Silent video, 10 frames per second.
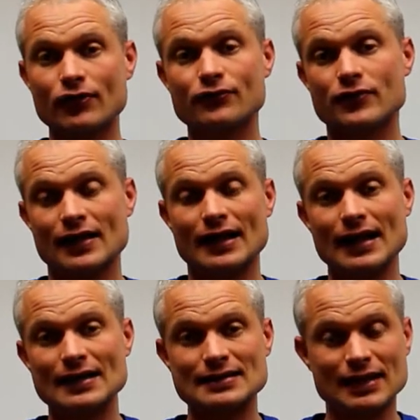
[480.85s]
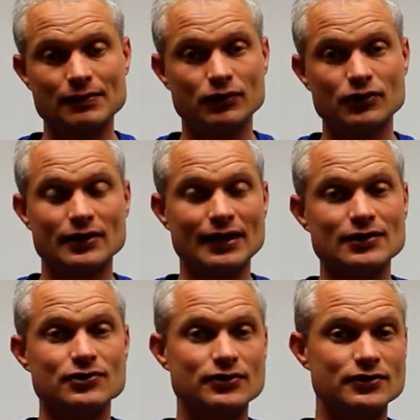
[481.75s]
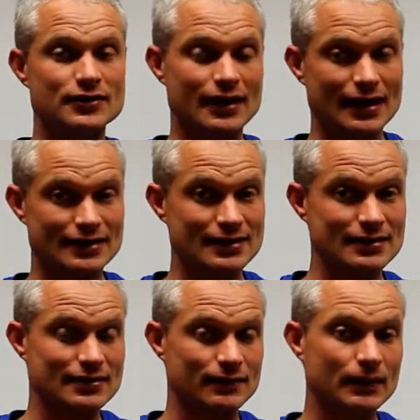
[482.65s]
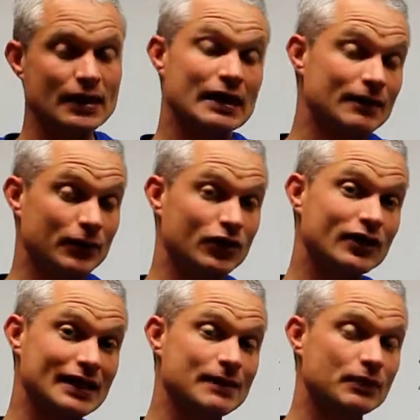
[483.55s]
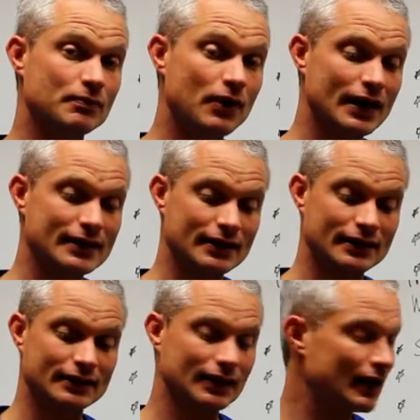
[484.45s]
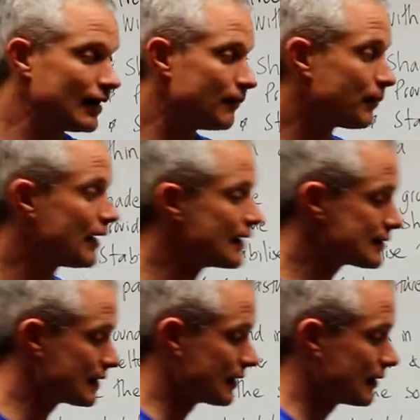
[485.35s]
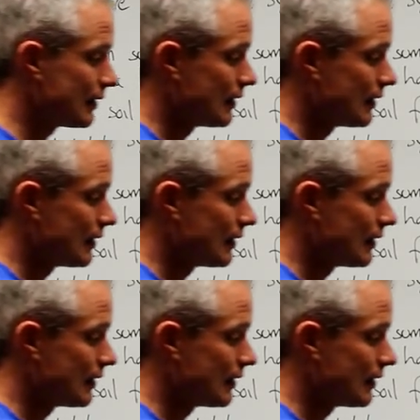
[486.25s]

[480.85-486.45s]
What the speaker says: through that landscape and could enter into that system. But you've got to keep in mind that planting